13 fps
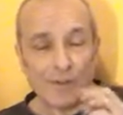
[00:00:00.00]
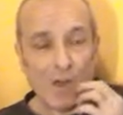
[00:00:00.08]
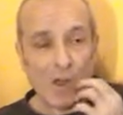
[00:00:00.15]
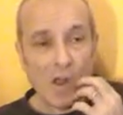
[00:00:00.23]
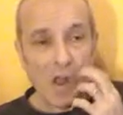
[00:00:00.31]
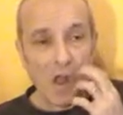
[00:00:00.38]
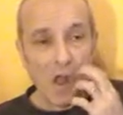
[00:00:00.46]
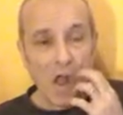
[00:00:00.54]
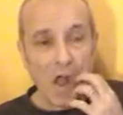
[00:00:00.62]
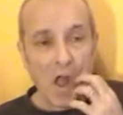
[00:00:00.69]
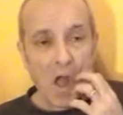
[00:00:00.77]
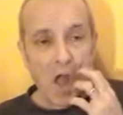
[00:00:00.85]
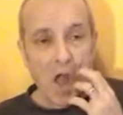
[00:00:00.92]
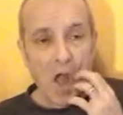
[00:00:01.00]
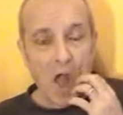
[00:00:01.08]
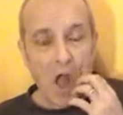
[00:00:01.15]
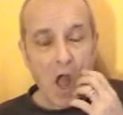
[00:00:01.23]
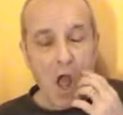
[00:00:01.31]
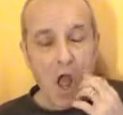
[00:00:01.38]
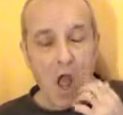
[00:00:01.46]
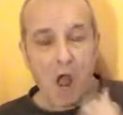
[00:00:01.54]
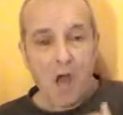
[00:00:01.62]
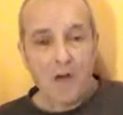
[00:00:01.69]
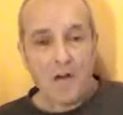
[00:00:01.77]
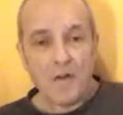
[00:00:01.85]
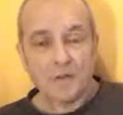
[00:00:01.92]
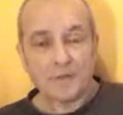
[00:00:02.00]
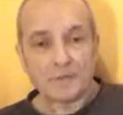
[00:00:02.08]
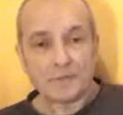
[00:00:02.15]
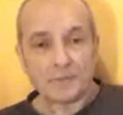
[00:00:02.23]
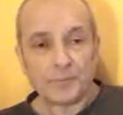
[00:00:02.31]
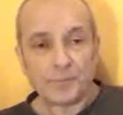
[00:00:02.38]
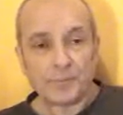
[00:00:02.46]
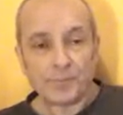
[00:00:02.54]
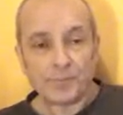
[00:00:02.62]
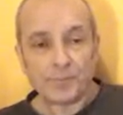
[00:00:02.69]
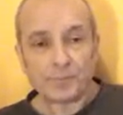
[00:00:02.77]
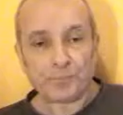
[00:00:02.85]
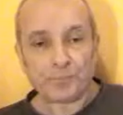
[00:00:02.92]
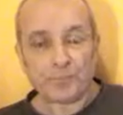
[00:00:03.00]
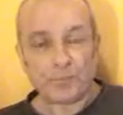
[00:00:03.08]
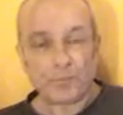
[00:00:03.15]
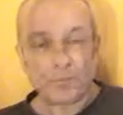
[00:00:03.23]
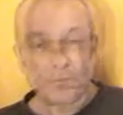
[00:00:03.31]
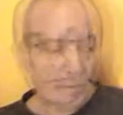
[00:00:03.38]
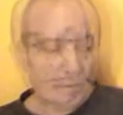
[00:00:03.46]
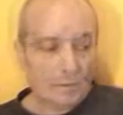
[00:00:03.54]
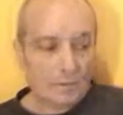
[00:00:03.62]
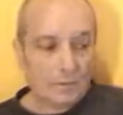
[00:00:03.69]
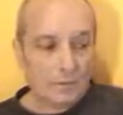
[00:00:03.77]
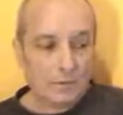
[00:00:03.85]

(silence)